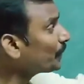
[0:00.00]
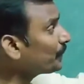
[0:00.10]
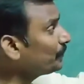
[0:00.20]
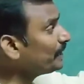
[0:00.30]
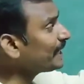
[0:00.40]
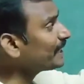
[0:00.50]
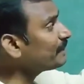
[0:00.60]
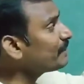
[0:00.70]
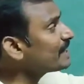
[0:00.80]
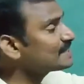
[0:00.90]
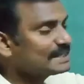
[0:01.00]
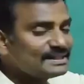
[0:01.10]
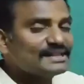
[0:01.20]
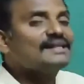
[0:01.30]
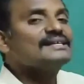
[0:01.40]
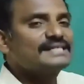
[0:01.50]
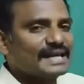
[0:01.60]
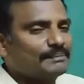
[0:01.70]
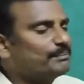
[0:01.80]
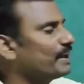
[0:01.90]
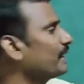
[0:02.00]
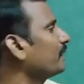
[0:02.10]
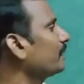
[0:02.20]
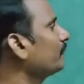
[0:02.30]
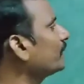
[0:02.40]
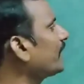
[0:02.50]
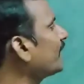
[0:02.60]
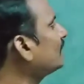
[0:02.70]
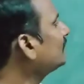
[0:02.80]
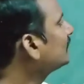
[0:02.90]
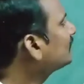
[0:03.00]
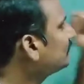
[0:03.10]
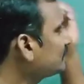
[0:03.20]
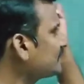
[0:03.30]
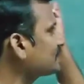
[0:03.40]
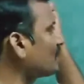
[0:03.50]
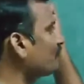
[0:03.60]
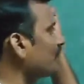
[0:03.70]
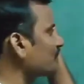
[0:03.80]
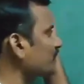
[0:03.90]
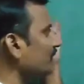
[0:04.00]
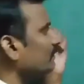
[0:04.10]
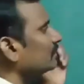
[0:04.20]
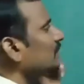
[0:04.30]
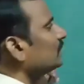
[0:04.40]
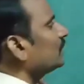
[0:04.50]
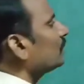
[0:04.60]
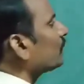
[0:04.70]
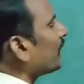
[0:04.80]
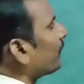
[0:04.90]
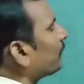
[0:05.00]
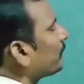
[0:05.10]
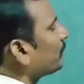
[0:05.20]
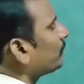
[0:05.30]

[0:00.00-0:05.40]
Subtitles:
unique image in set B. Okay. This is the function. Okay.